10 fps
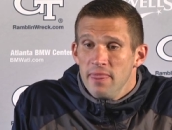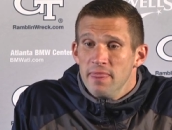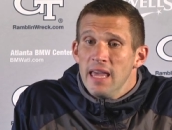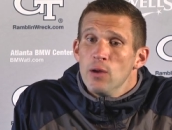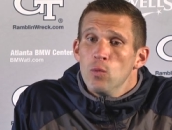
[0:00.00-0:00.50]

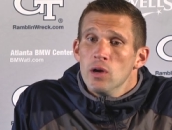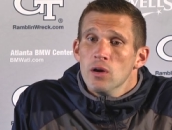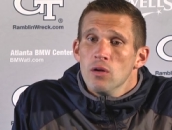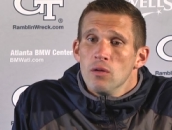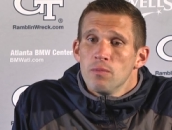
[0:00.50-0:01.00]
they
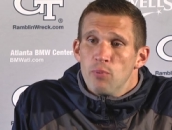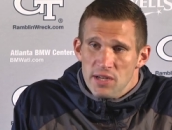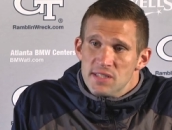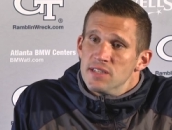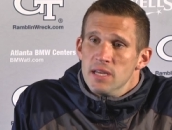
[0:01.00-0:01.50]
will
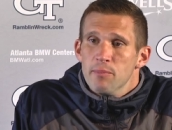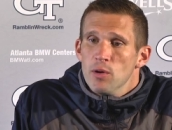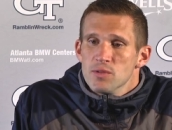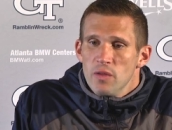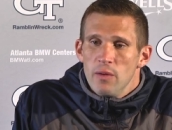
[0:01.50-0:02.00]
press the
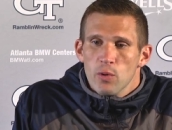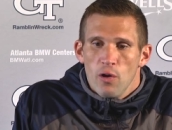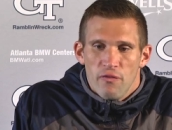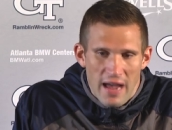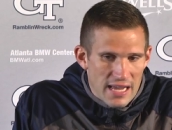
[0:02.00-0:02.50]
tempo. So they will
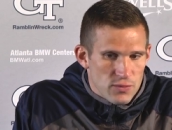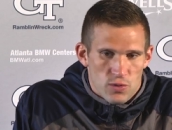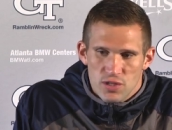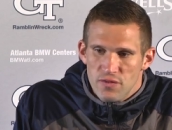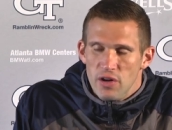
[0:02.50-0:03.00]
go fast,
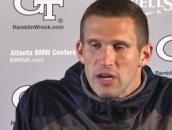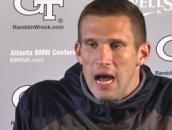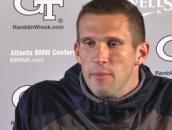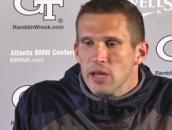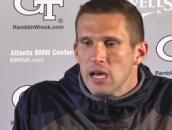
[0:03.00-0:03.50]
which is very
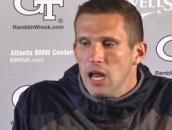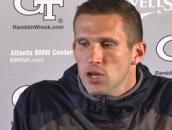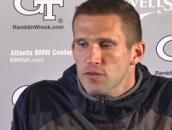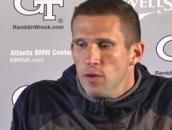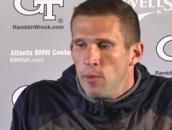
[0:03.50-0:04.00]
common in
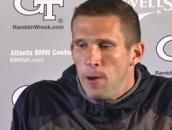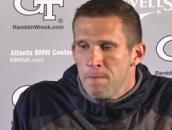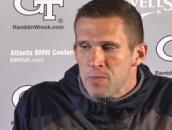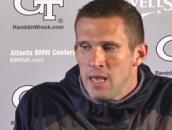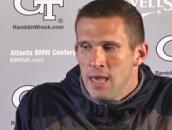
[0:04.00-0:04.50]
college football.